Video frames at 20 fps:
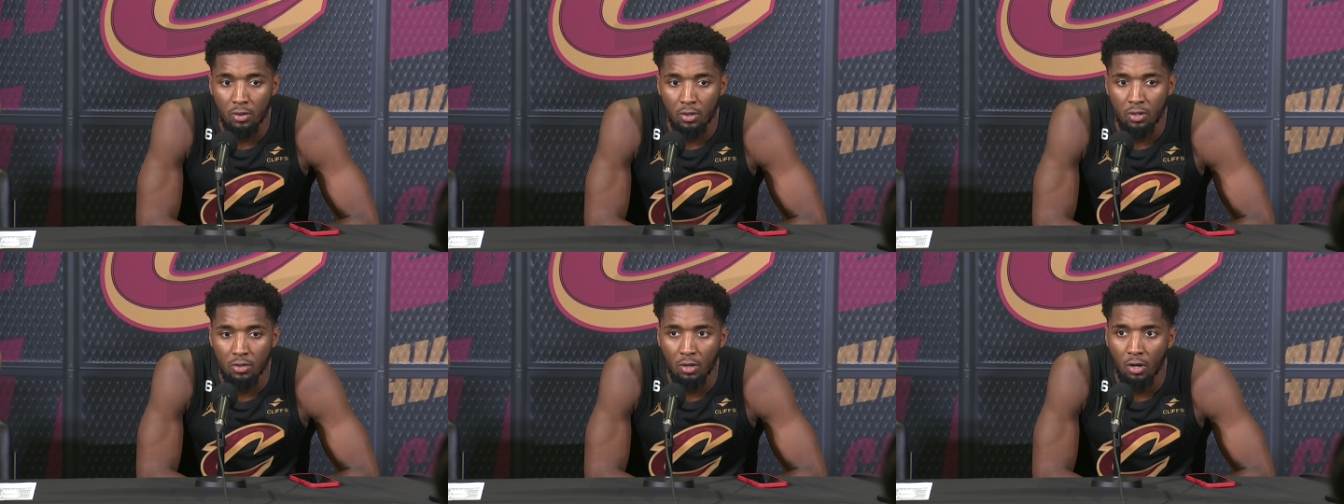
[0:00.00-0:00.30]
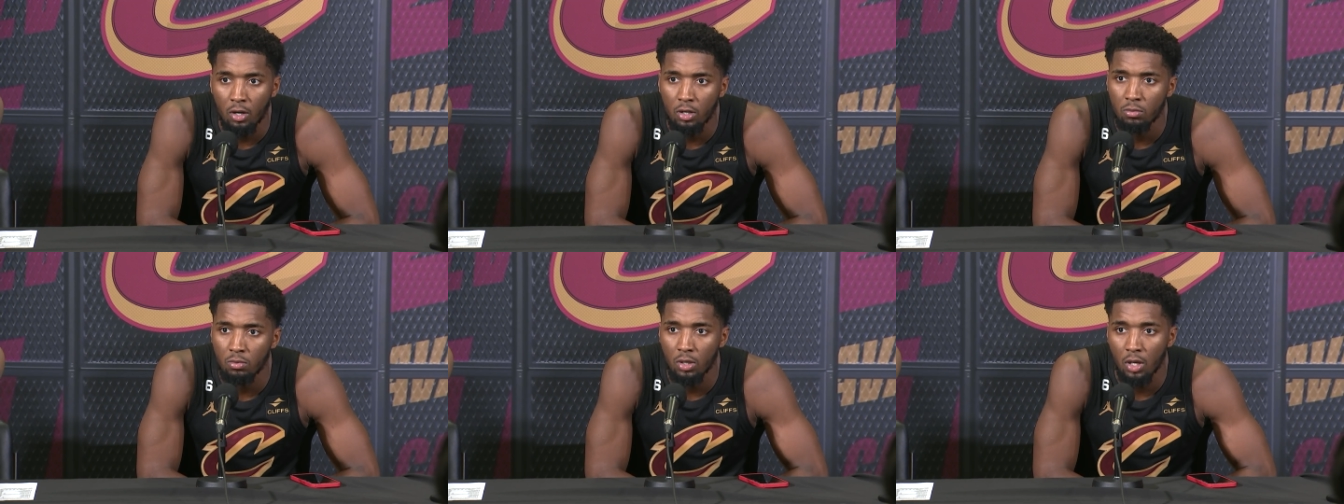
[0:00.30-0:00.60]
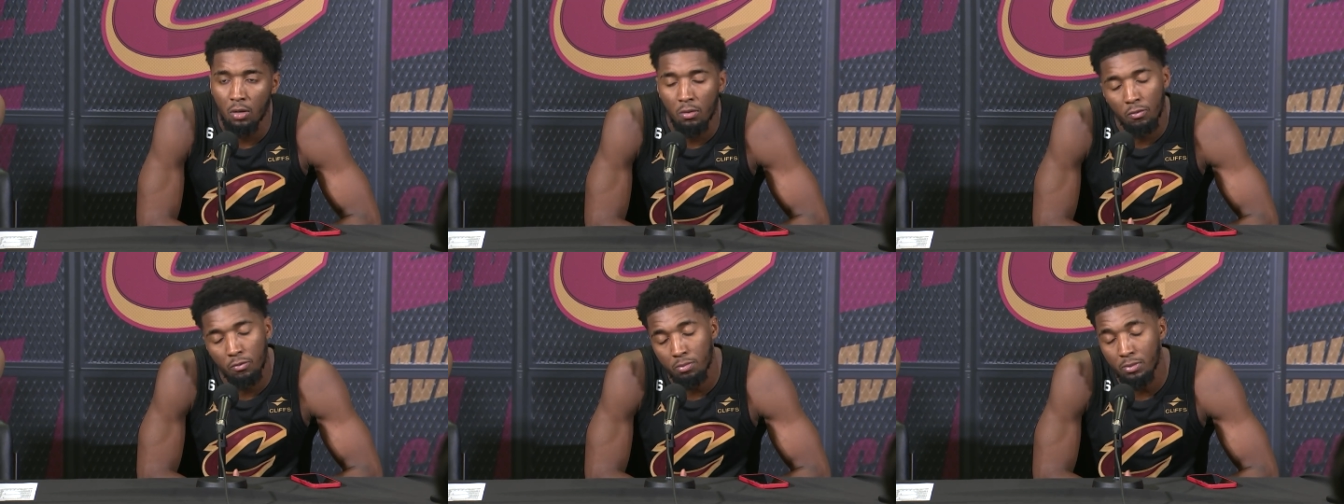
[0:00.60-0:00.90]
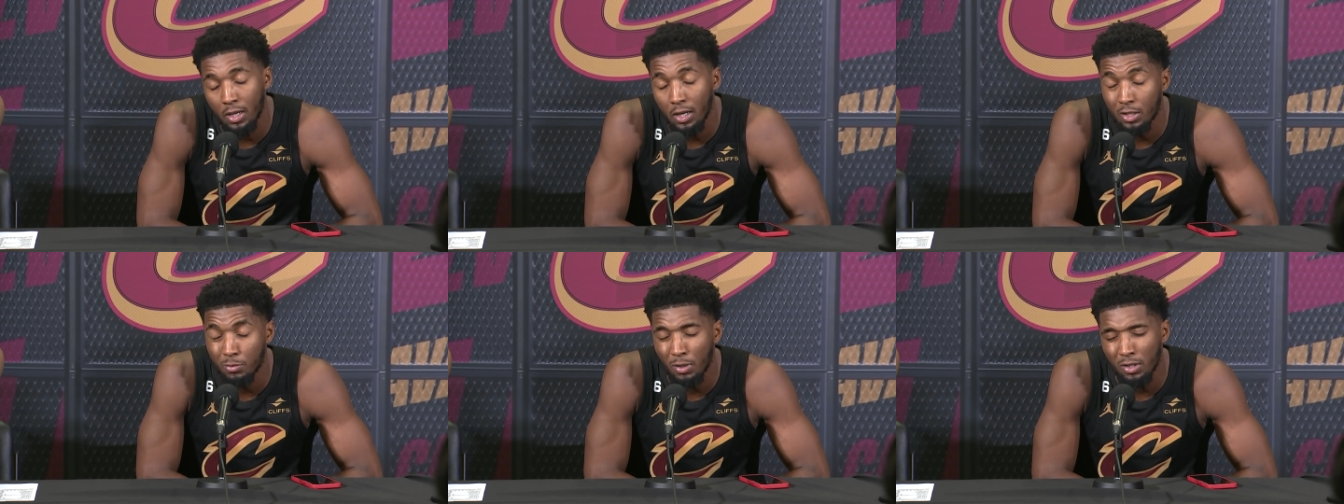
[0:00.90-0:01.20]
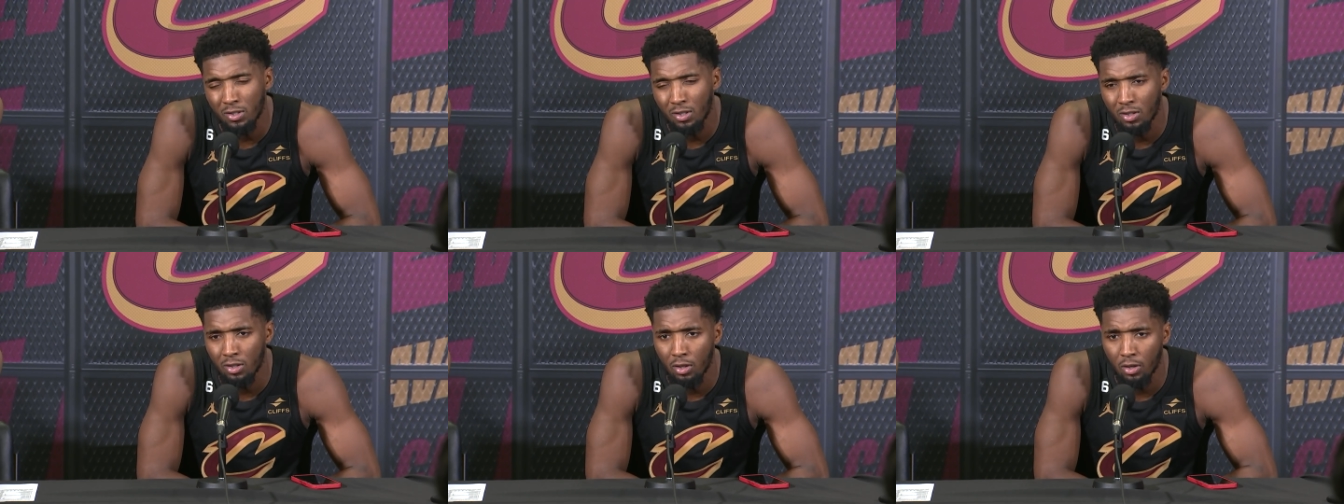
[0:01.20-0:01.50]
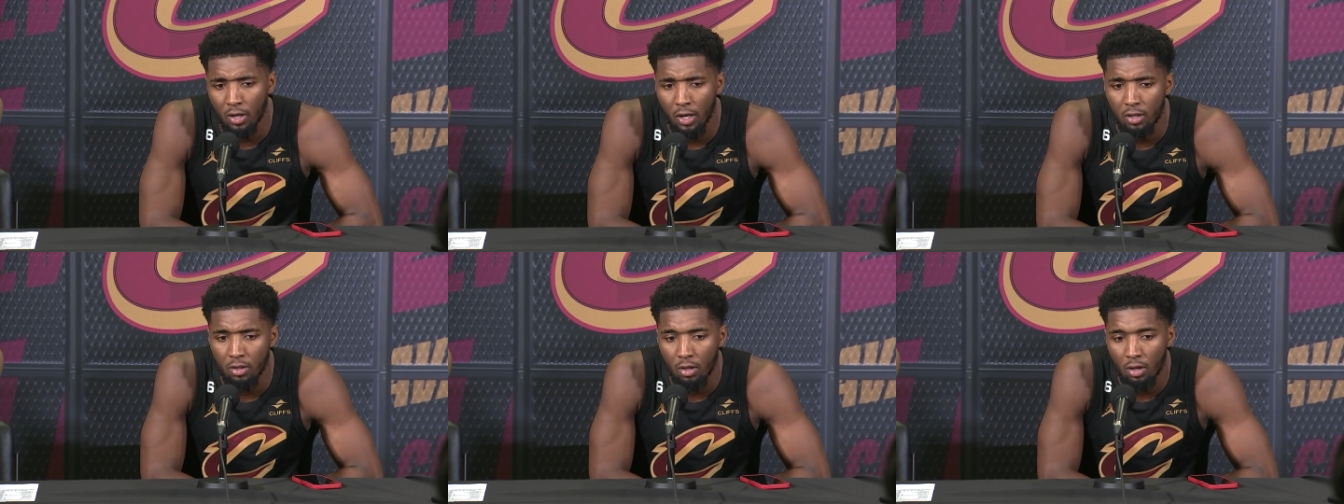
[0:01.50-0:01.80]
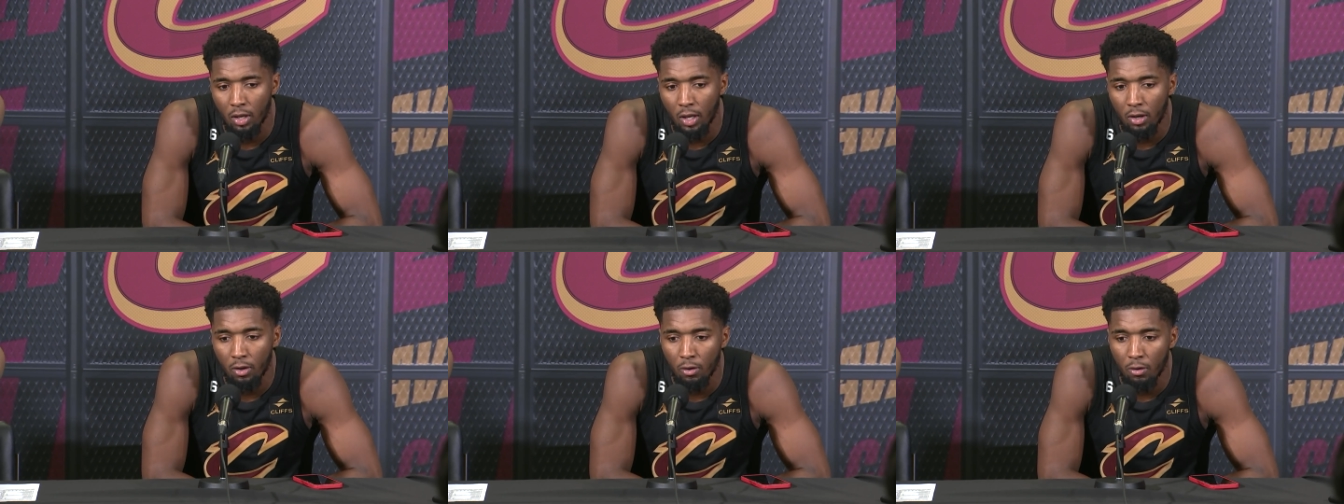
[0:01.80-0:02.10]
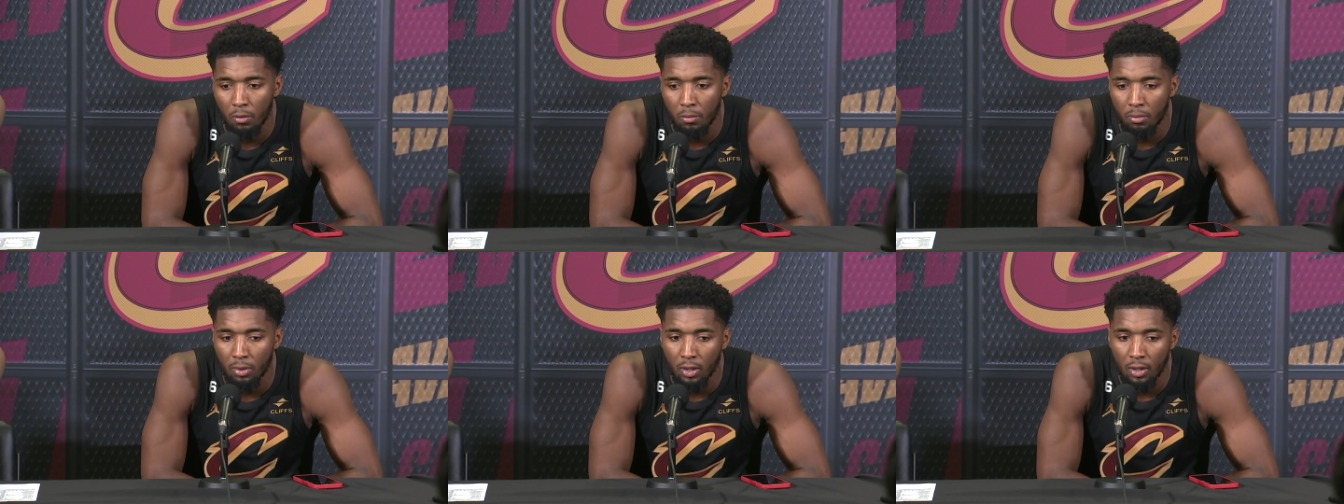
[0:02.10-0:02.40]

and it's hard to recover from that, especially on, the, on at home.